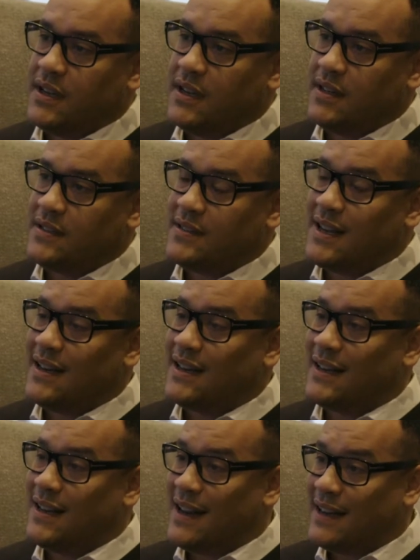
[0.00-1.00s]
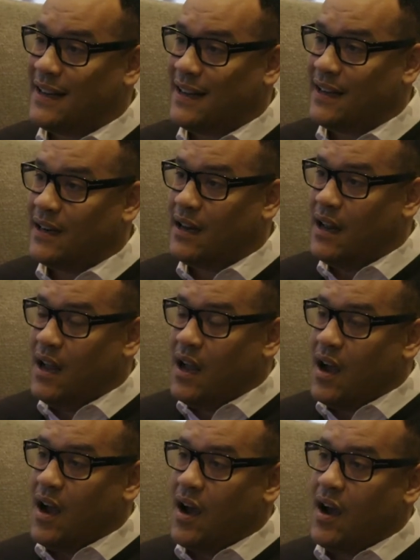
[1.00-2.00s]
in the state of Connecticut,
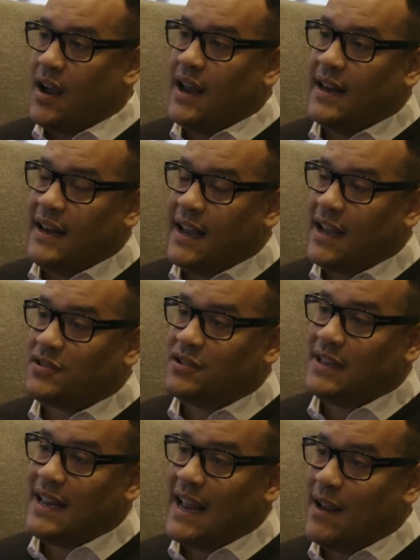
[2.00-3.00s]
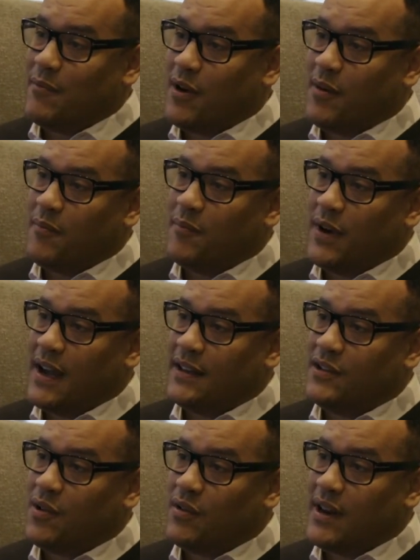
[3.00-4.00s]
and he actually came up by
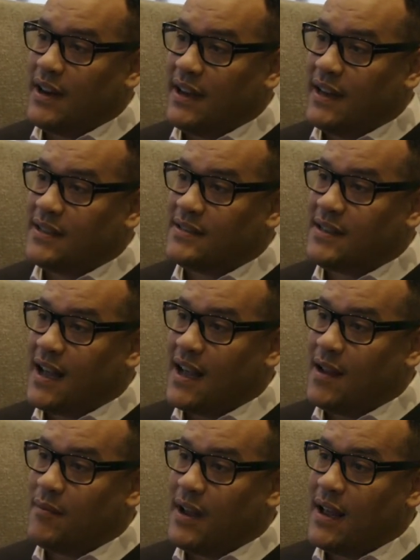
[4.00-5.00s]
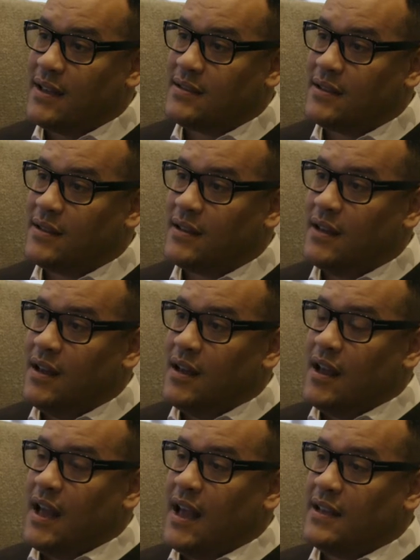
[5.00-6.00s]
donating his time as
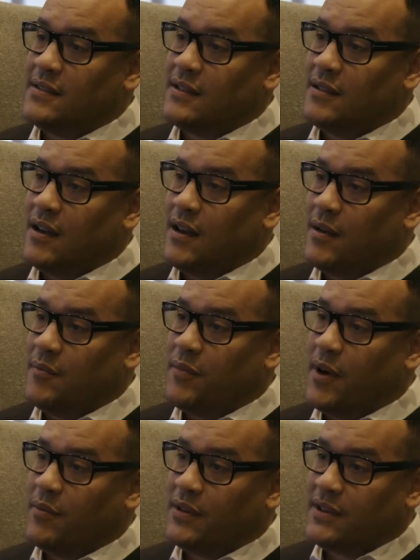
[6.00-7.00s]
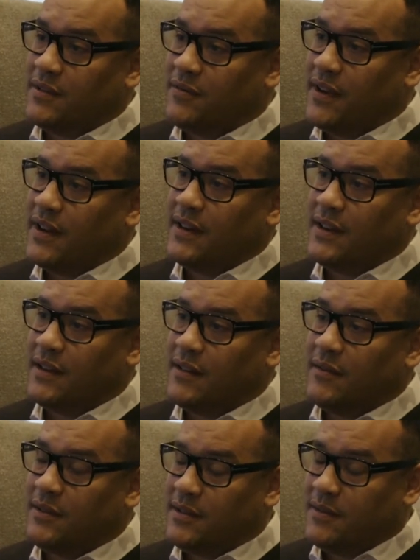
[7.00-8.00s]
a public defender
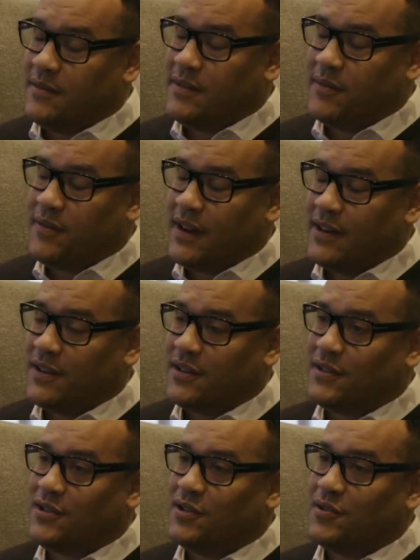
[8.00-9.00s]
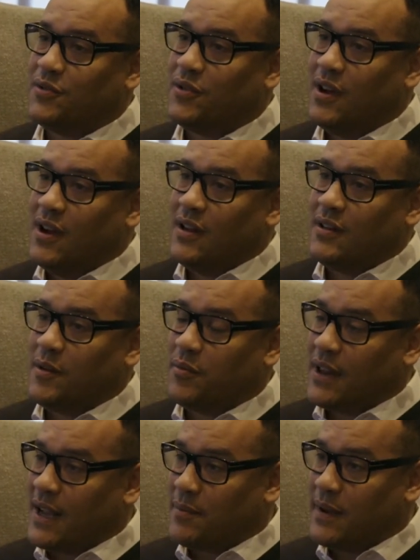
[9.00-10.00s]
to the
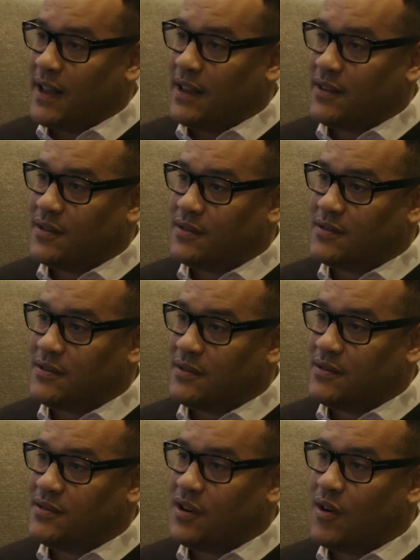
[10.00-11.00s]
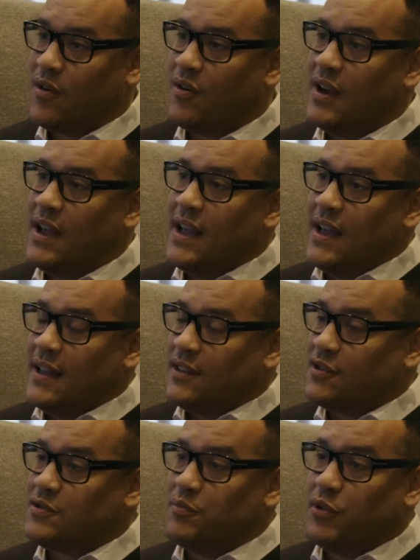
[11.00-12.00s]
Black Panthers. So
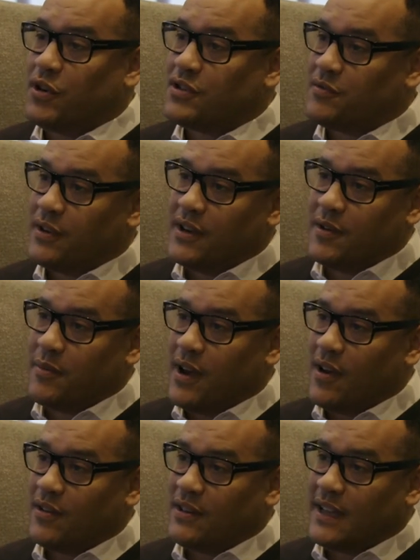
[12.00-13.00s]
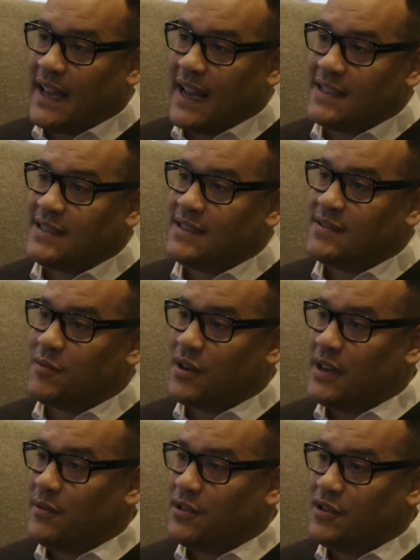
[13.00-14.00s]
there's books written about the cases where
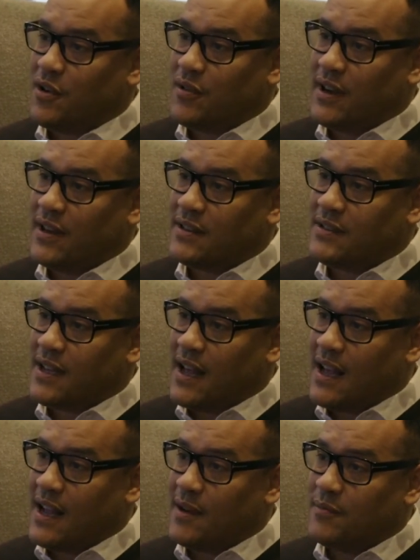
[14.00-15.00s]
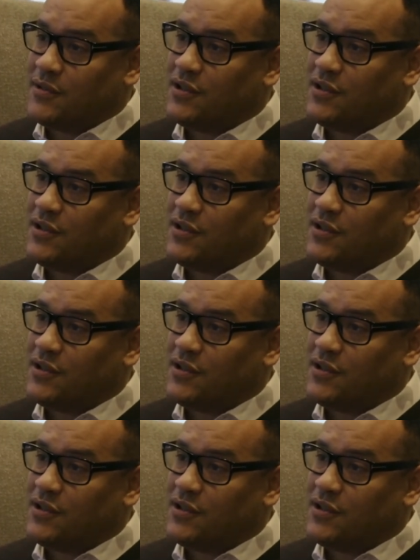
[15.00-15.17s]
he would donate his time